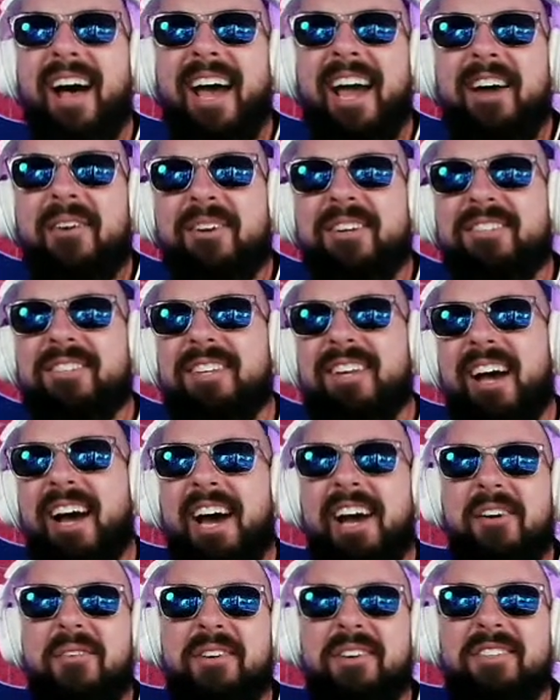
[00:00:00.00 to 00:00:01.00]
Well, I
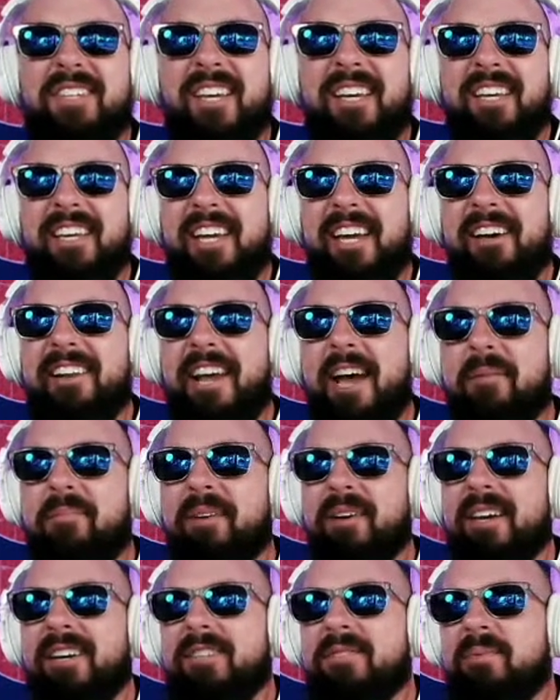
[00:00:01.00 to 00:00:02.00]
always get yelled
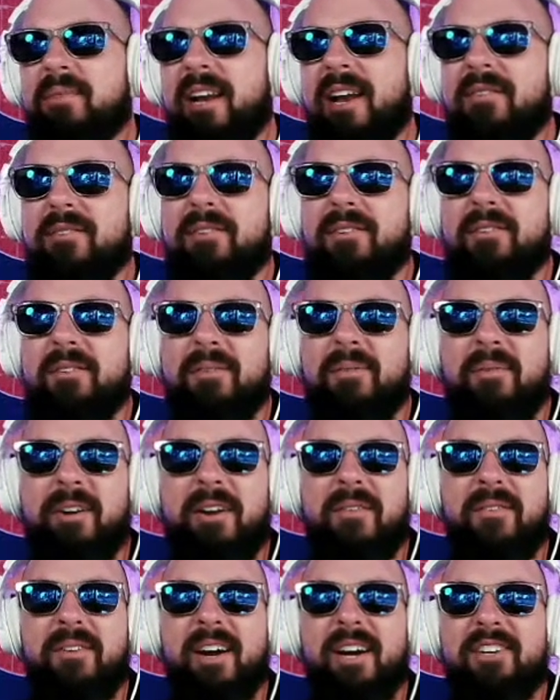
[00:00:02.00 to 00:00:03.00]
at because
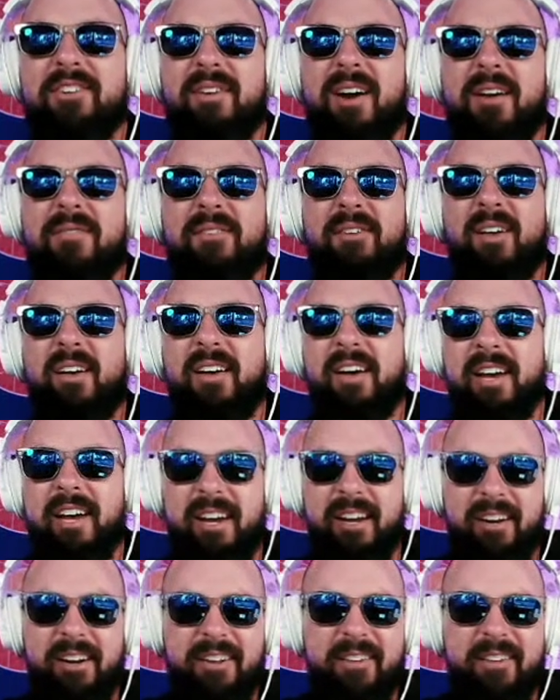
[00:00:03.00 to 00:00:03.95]
whenever I travel,